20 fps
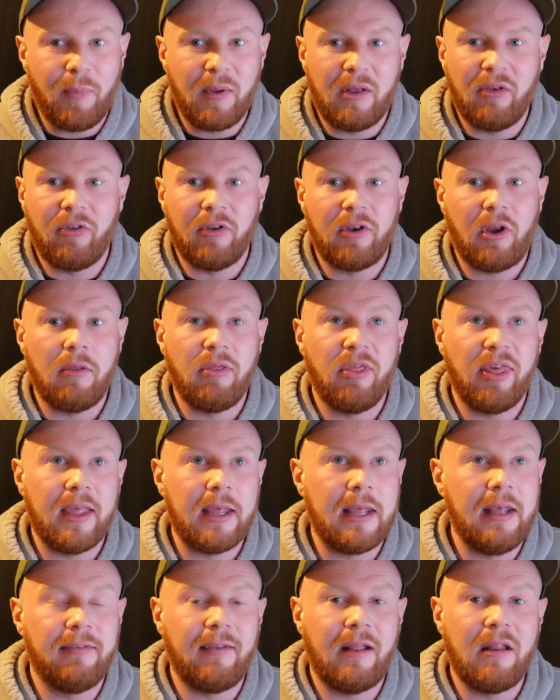because I don't
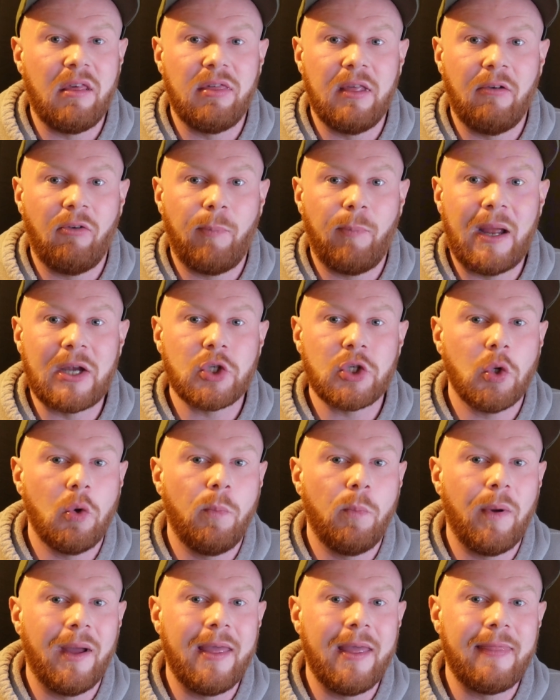think he's anything
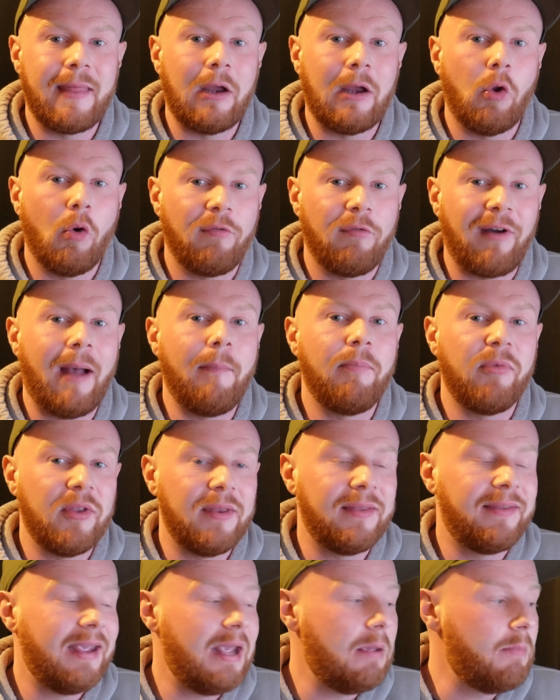special, but in that
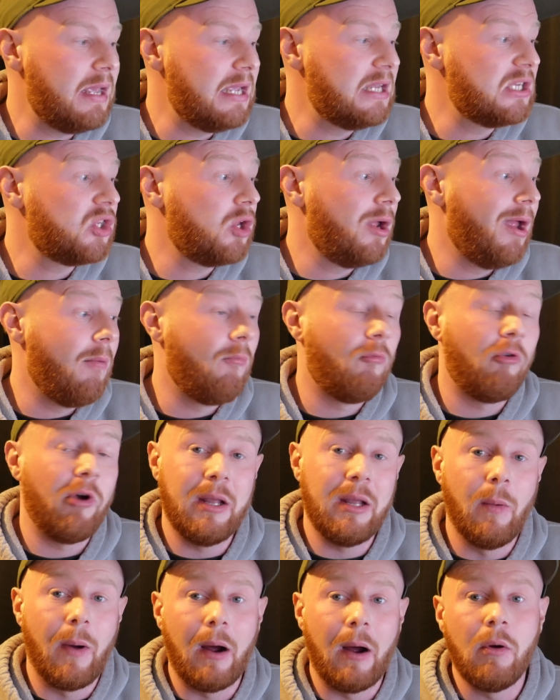Northampton team, he's doing
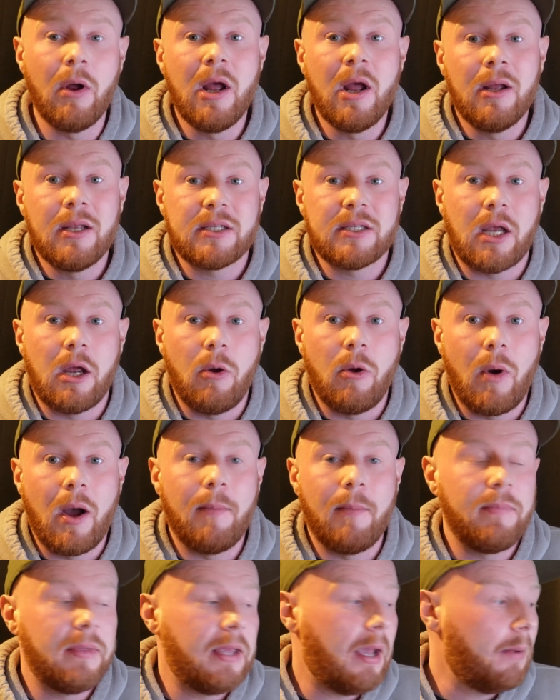really well.
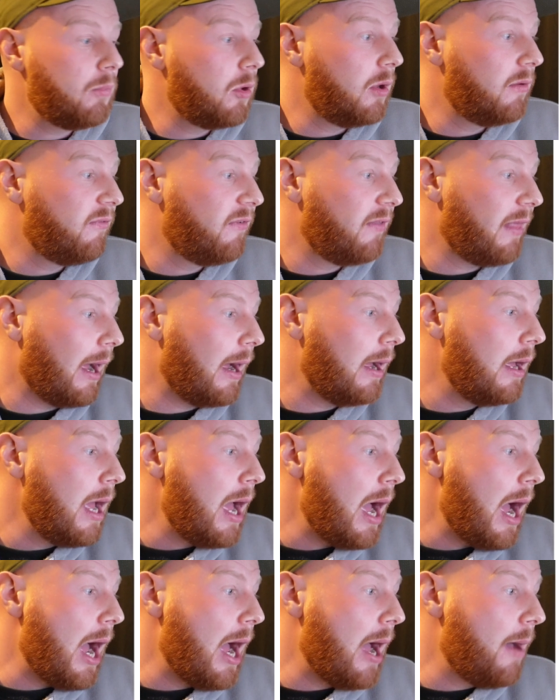So, good for that.
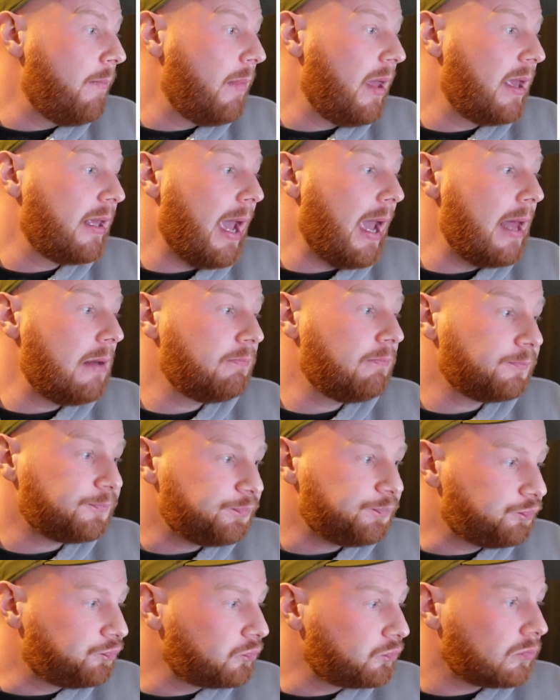Again,
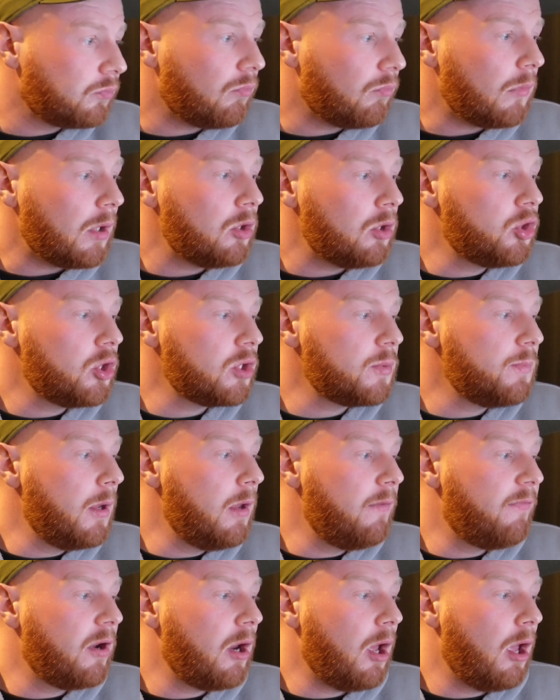just
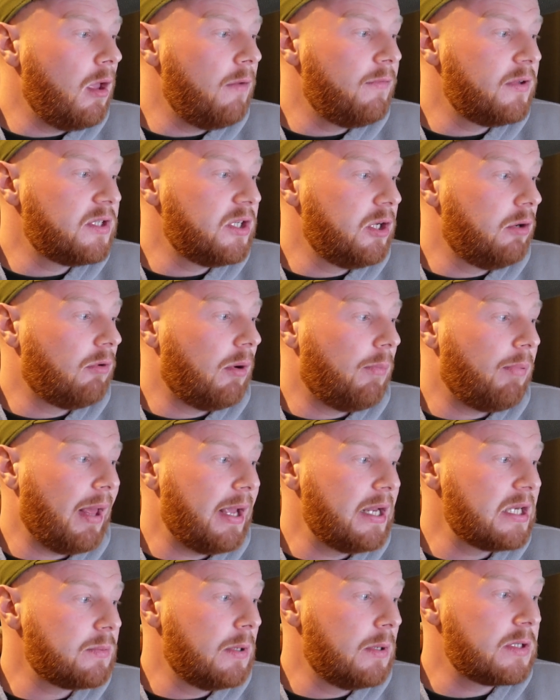moving over to your
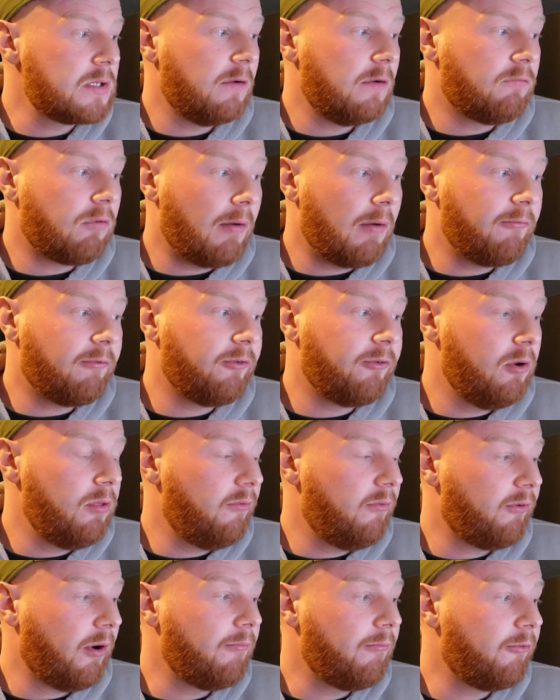replacements, I've run through
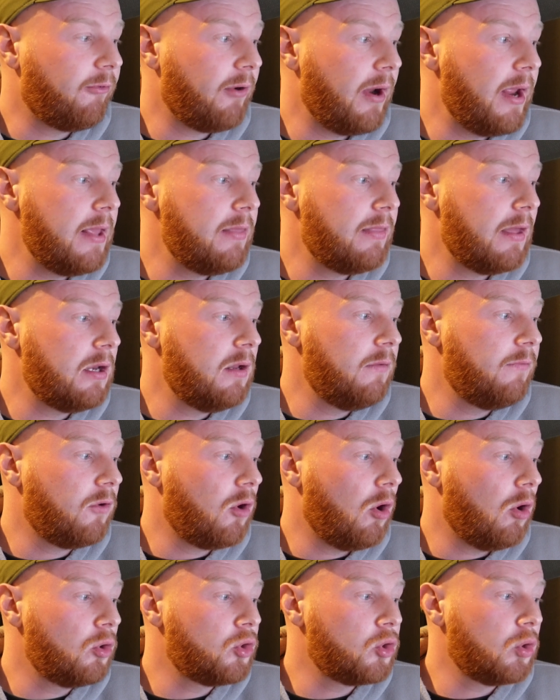the front three. Then you've
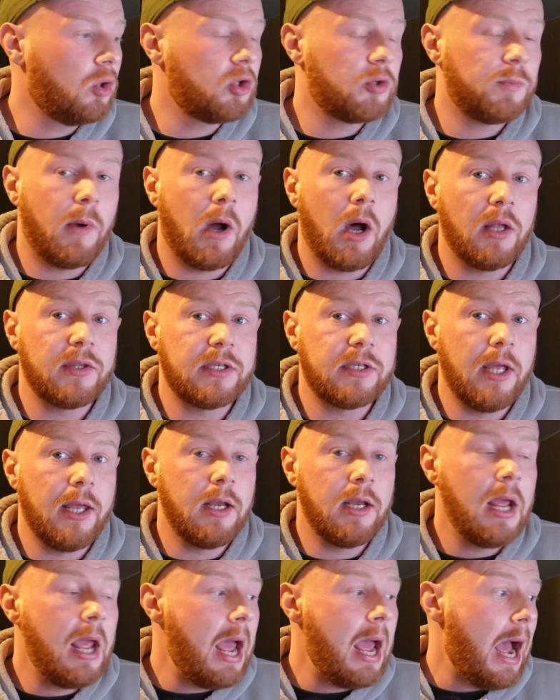got George
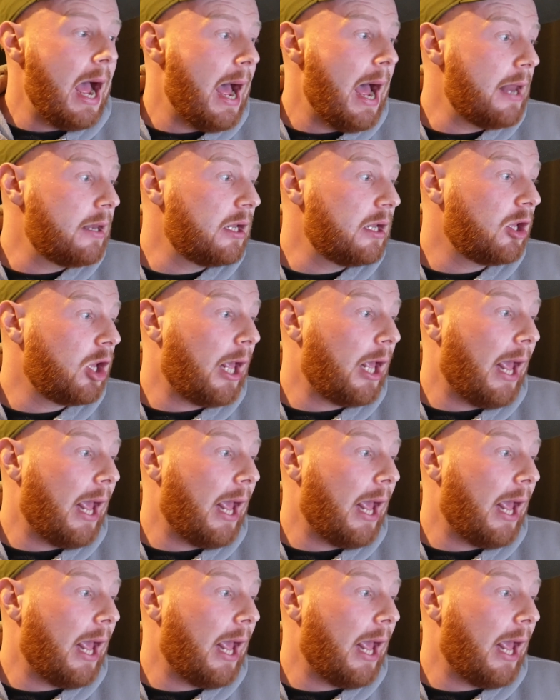Martin and